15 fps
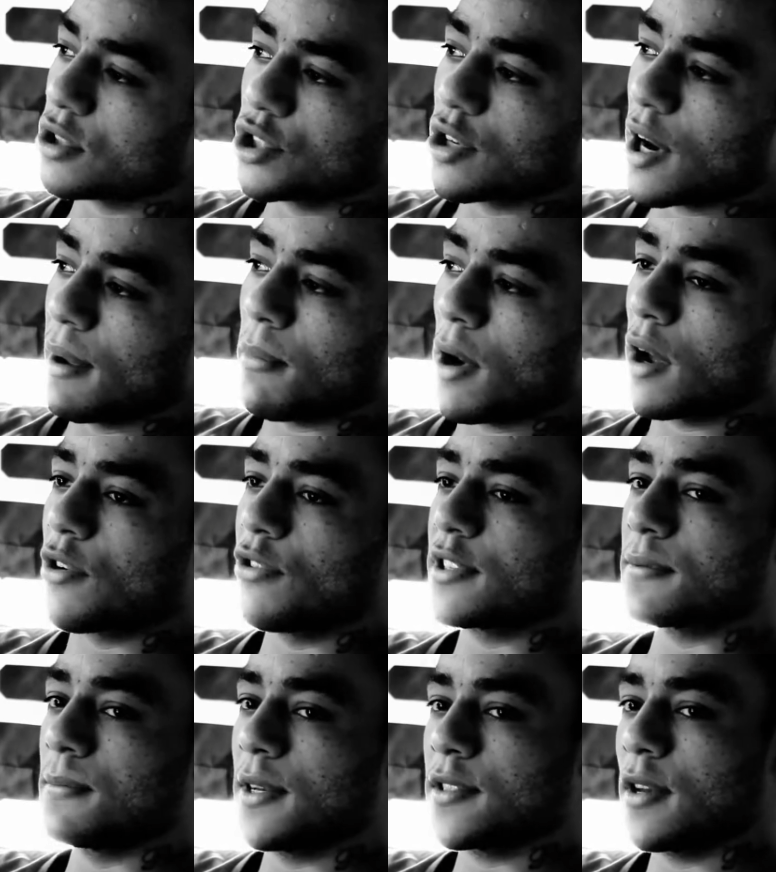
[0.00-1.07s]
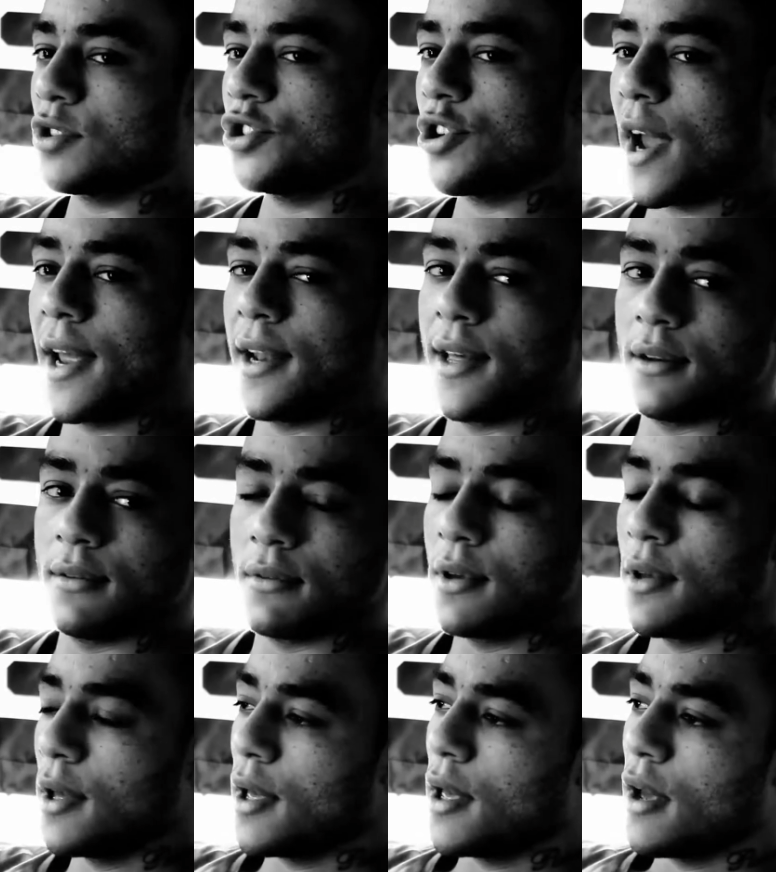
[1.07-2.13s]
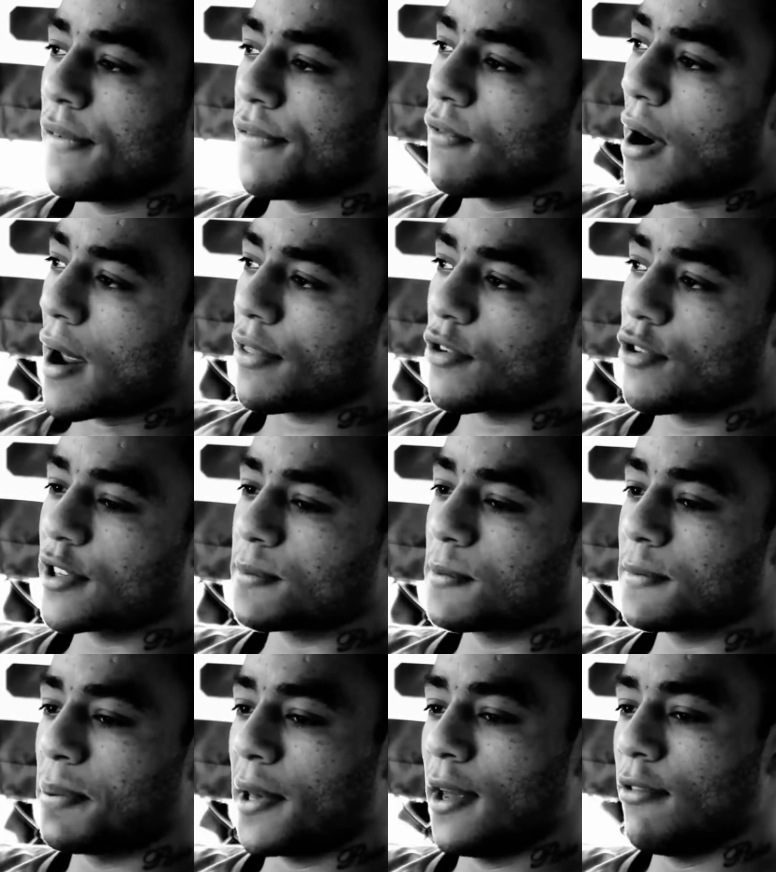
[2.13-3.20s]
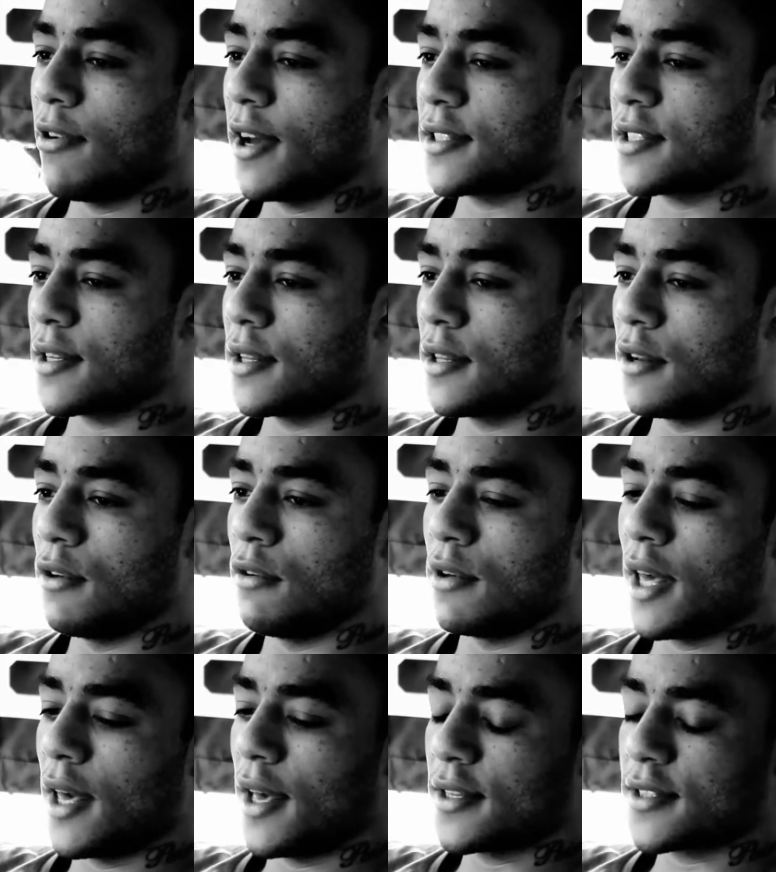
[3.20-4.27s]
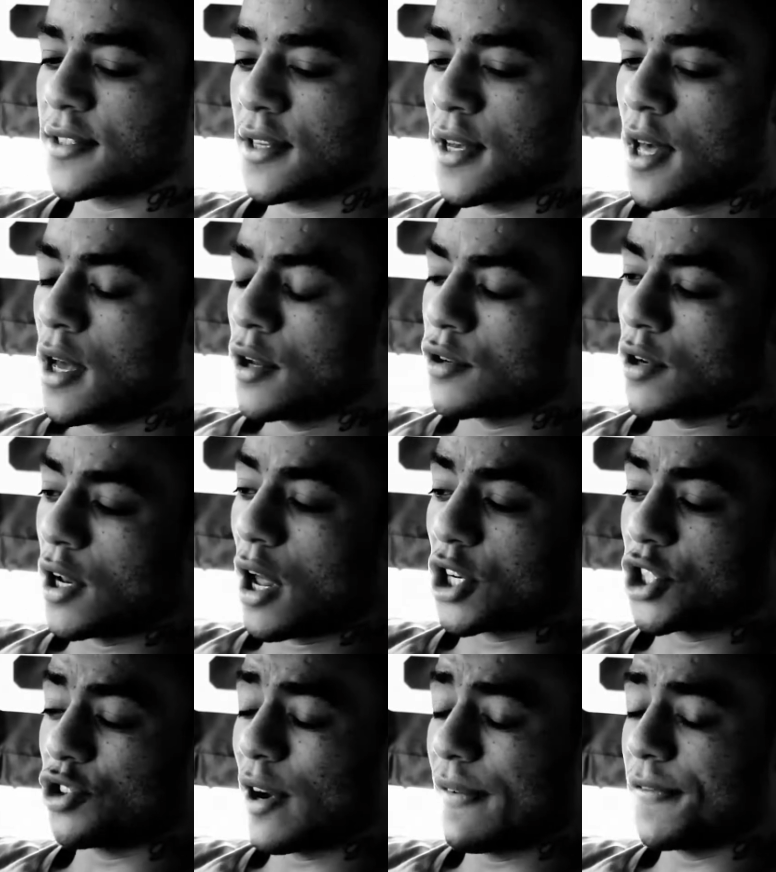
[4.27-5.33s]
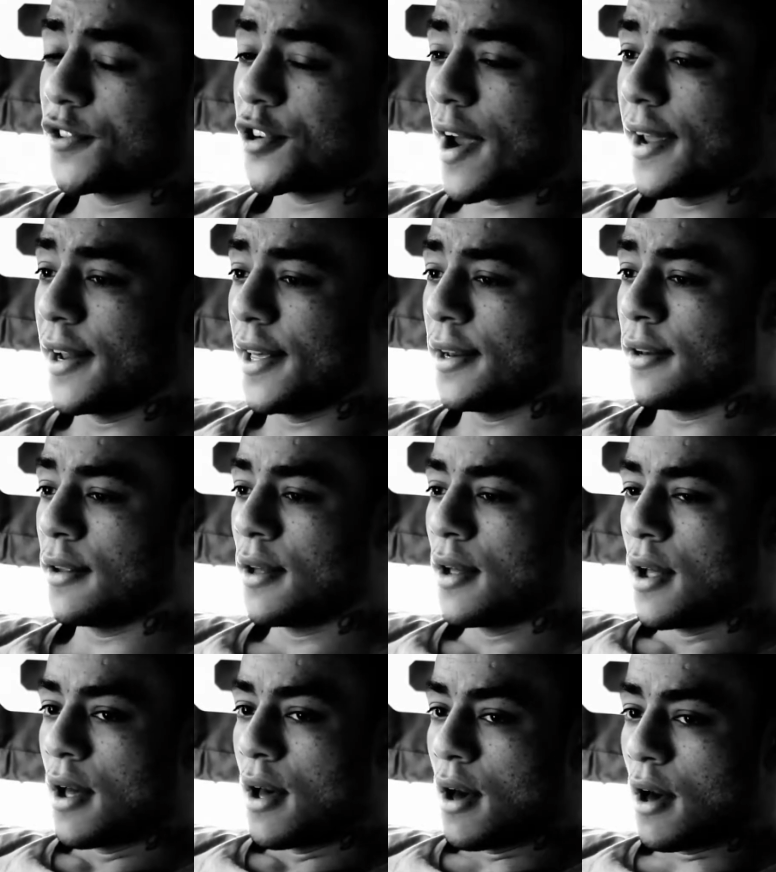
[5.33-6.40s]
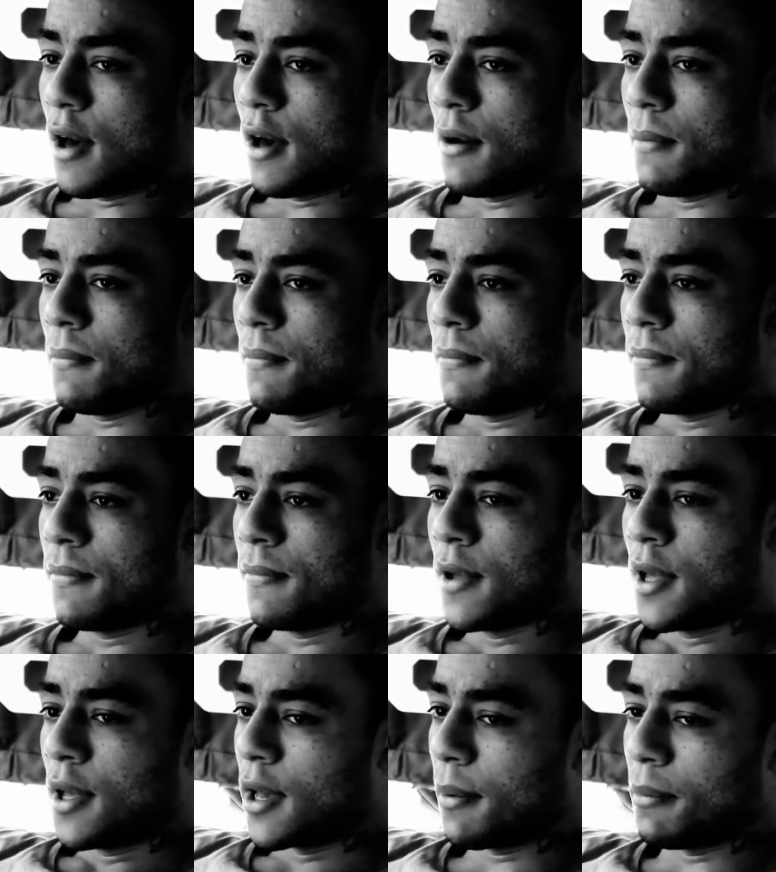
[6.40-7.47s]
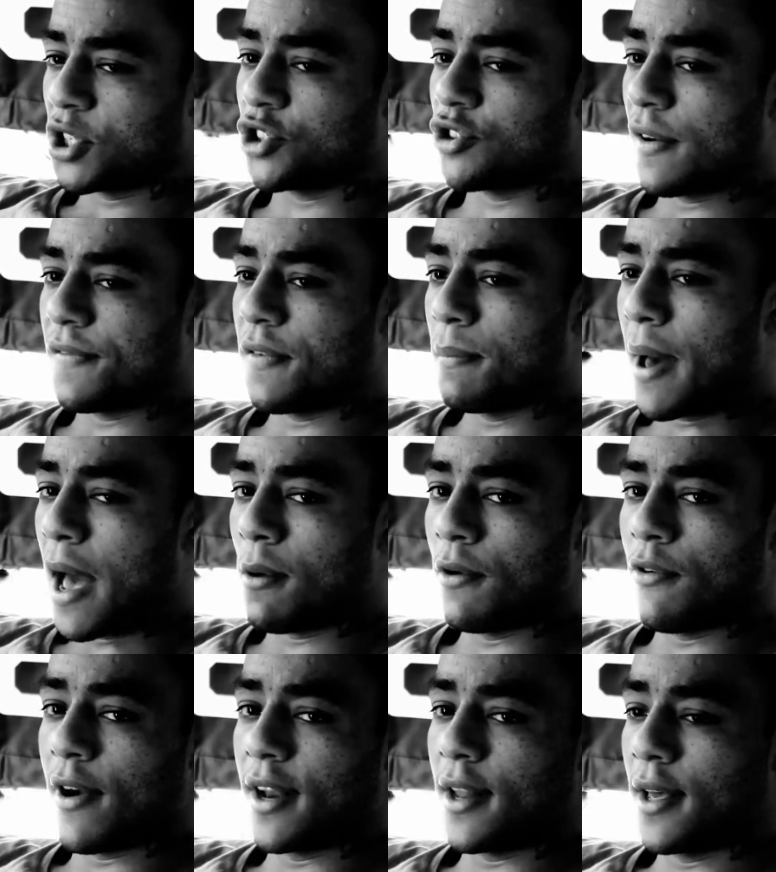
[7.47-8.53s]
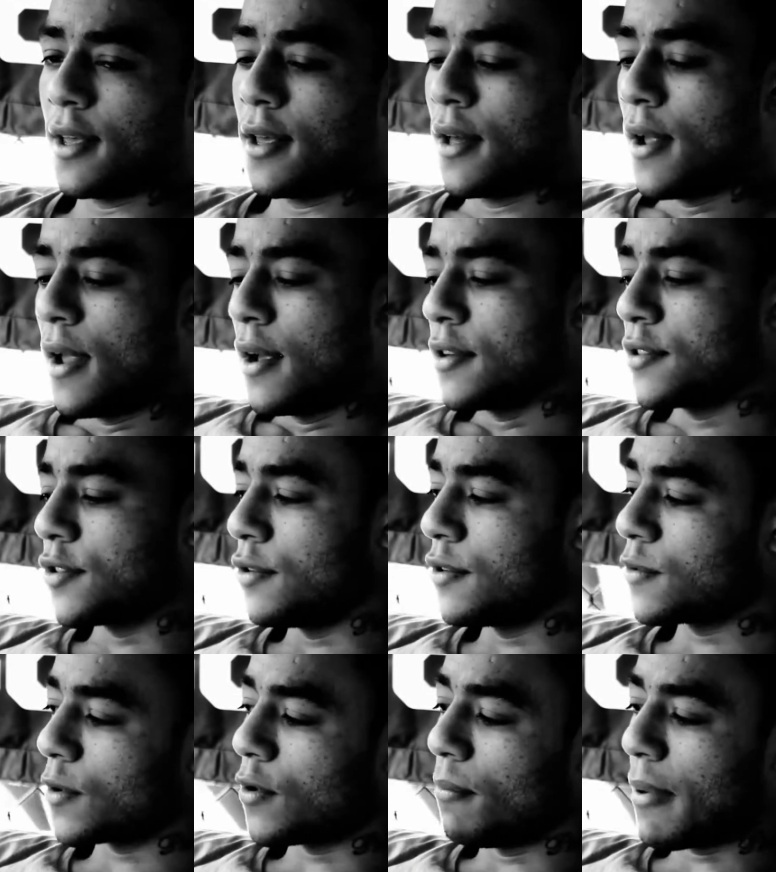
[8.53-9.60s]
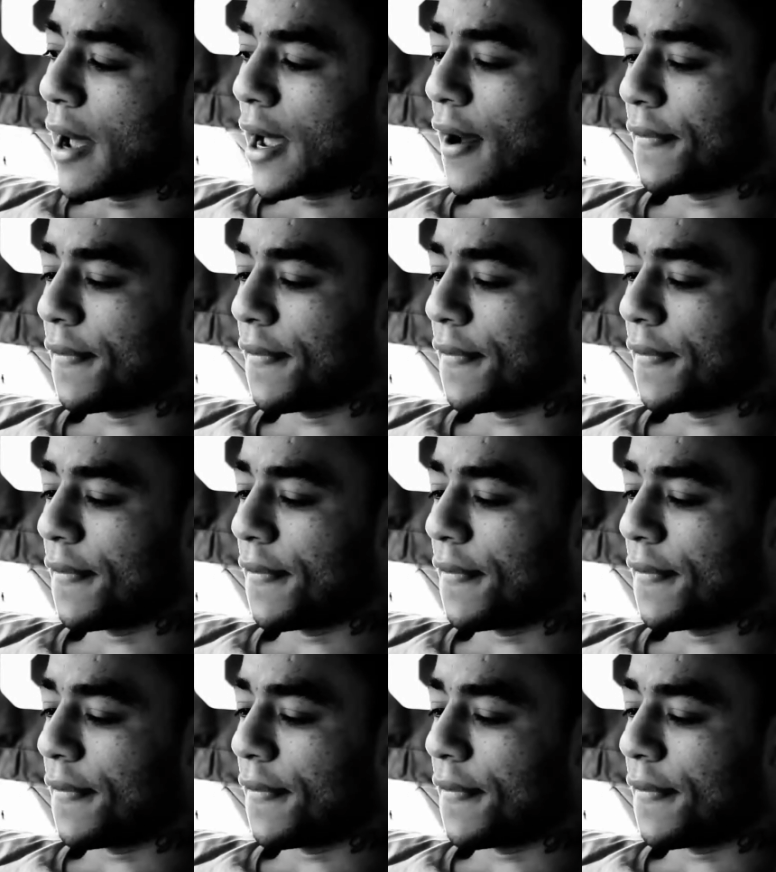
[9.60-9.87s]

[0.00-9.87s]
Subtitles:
straight by Christmas. I was training around the Christmas period, the New Year's, doing a lot of strength training, getting my strength and power ready. As soon as we come back